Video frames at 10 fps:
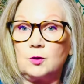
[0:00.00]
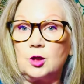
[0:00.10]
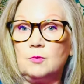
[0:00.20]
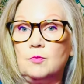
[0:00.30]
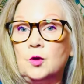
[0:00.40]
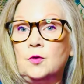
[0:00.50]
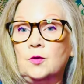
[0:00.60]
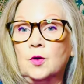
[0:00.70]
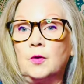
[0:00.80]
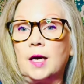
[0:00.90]
with the
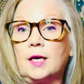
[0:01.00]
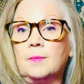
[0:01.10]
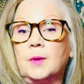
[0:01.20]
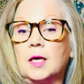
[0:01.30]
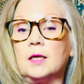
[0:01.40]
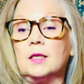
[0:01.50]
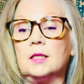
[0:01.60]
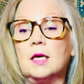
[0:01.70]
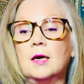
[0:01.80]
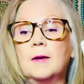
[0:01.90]
moon, okay? Because